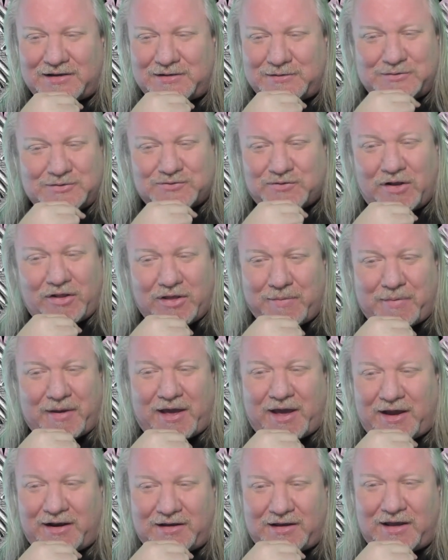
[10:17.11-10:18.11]
It was really
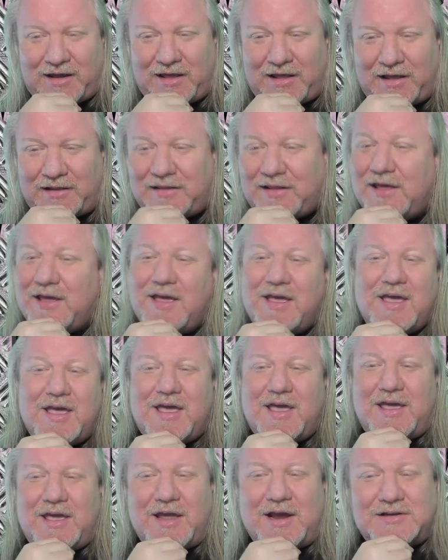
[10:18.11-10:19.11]
bad. And
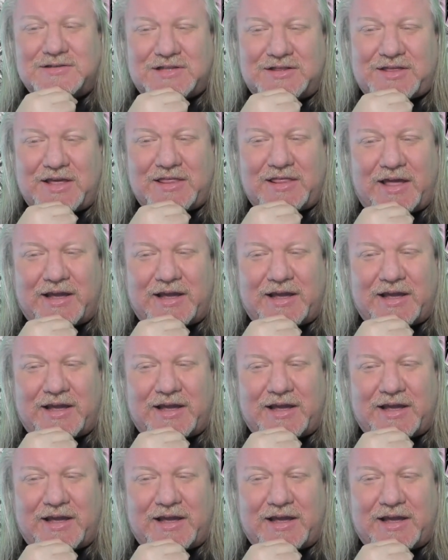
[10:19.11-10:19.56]
here's the thing.